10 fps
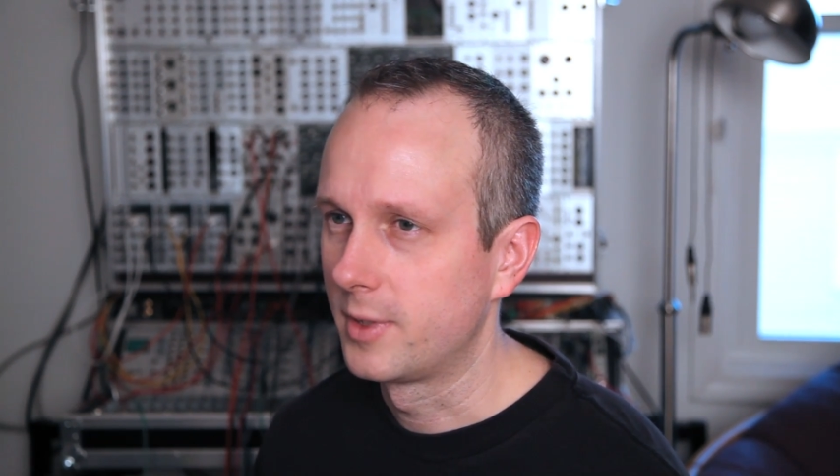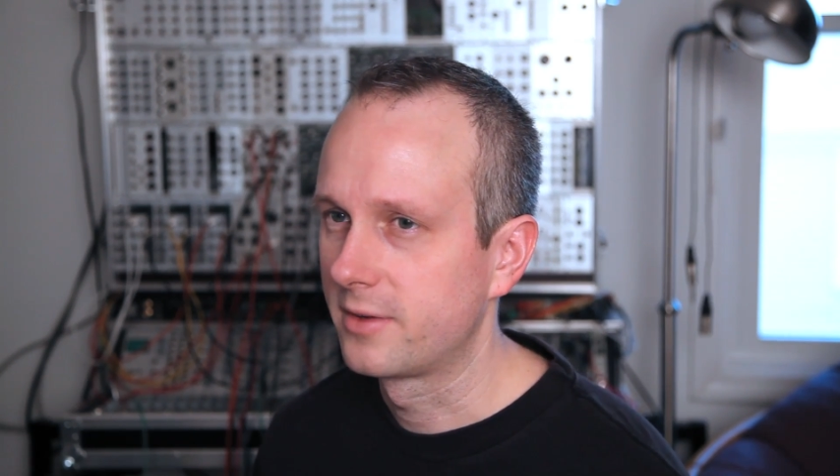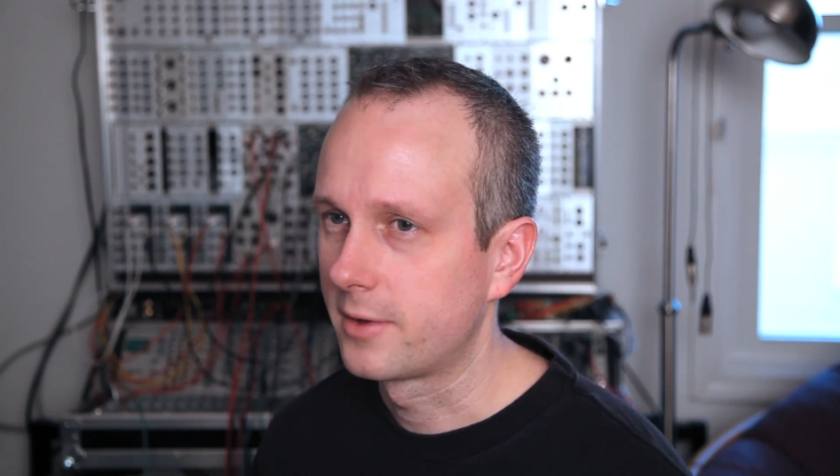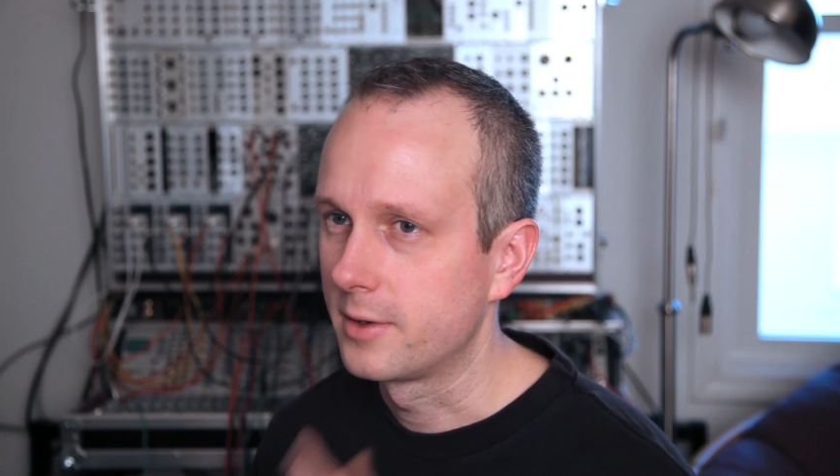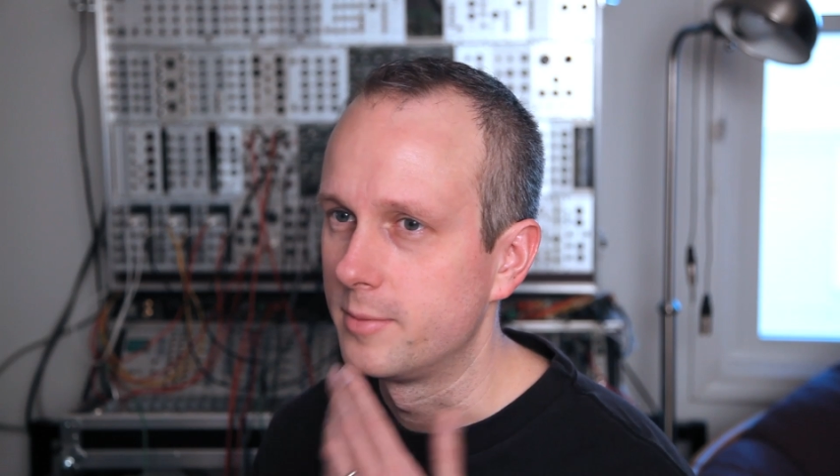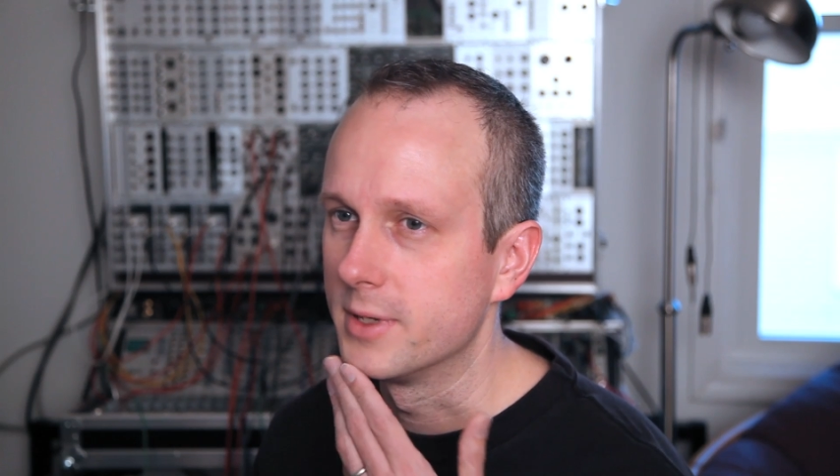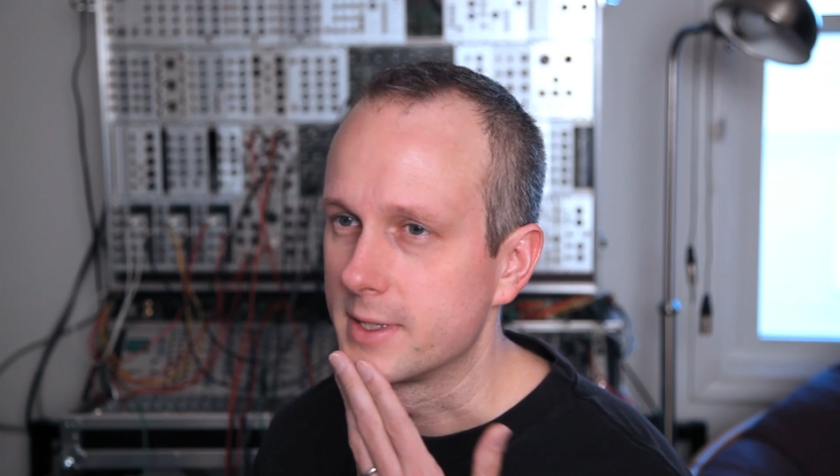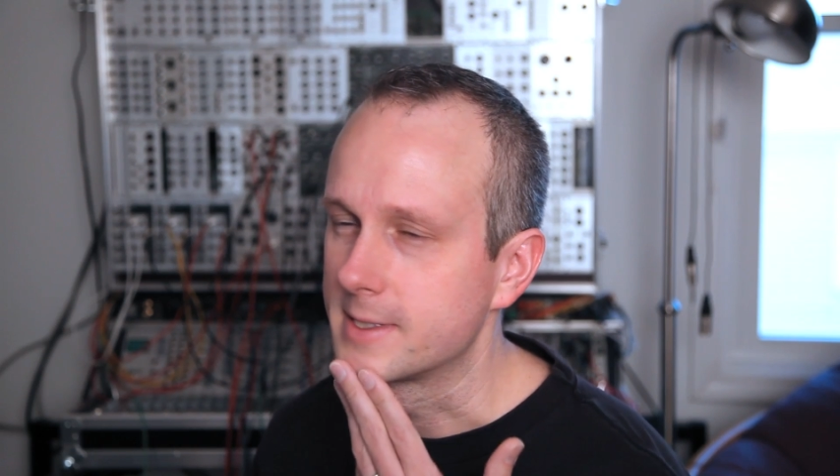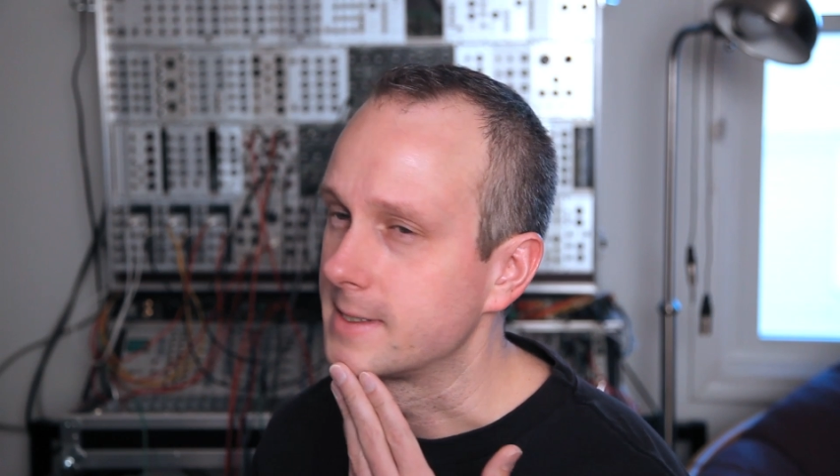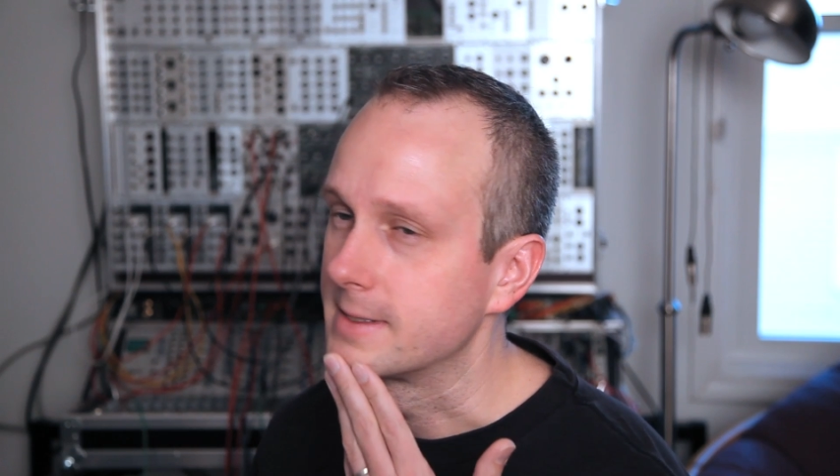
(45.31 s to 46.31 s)
I started
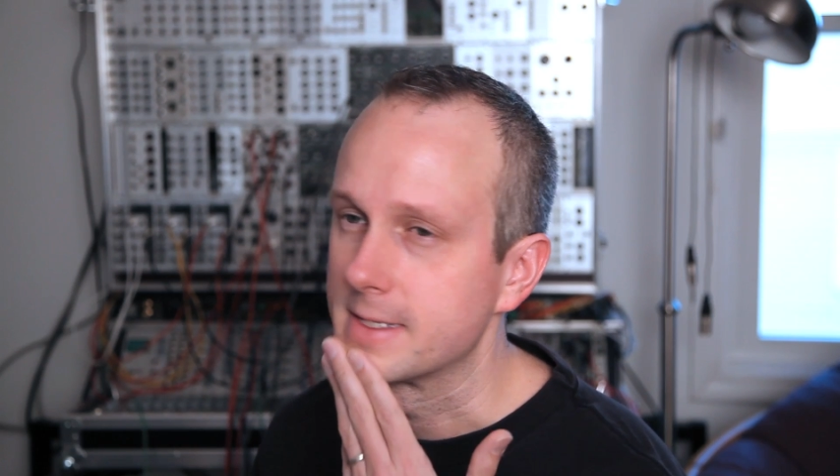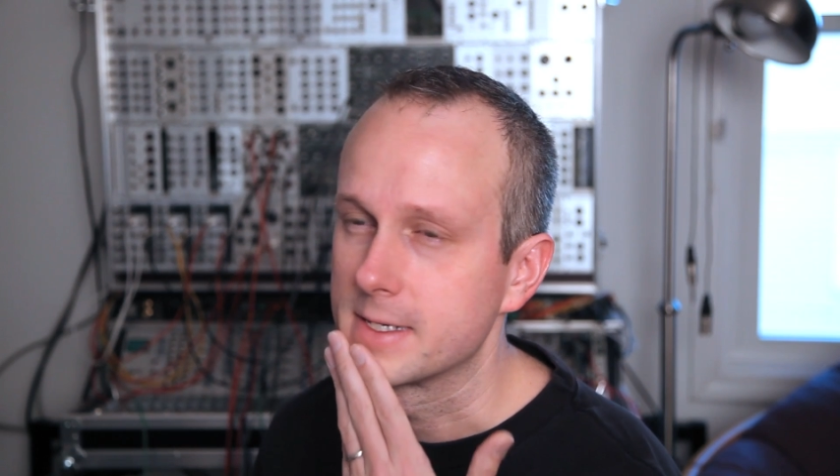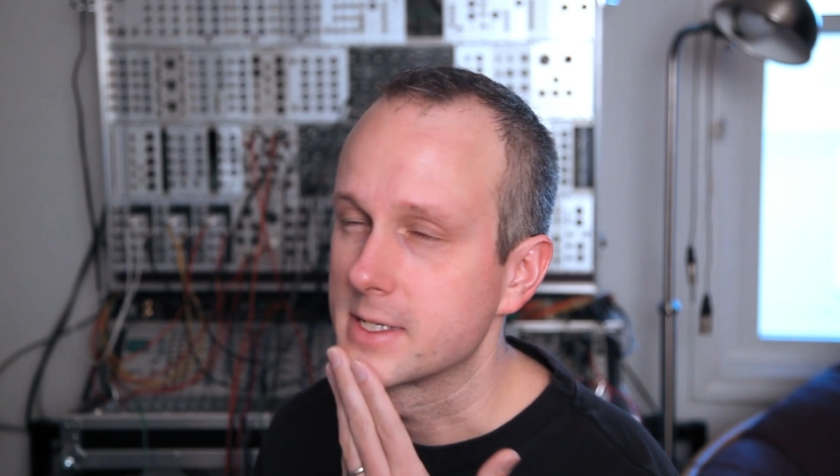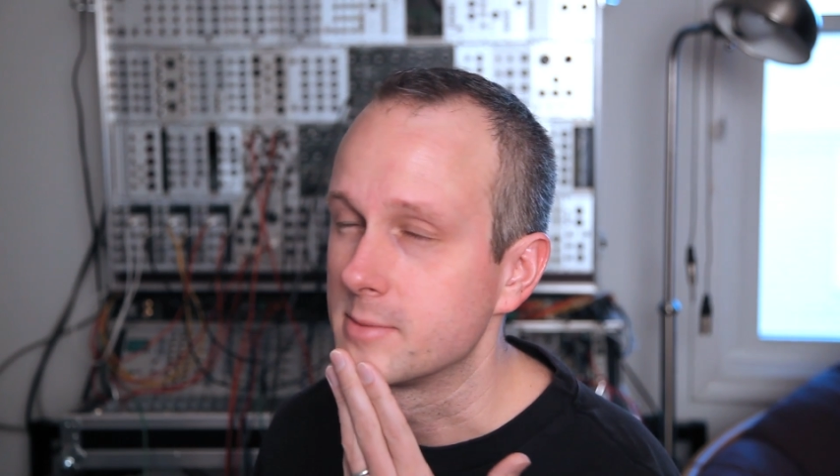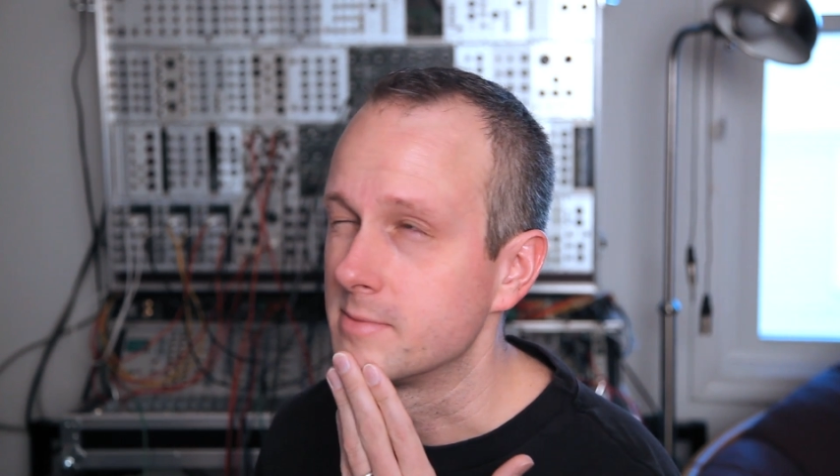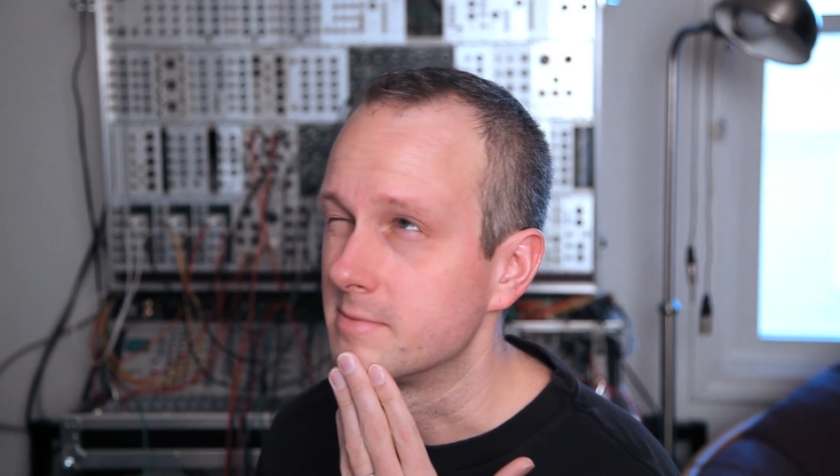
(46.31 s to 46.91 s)
building the system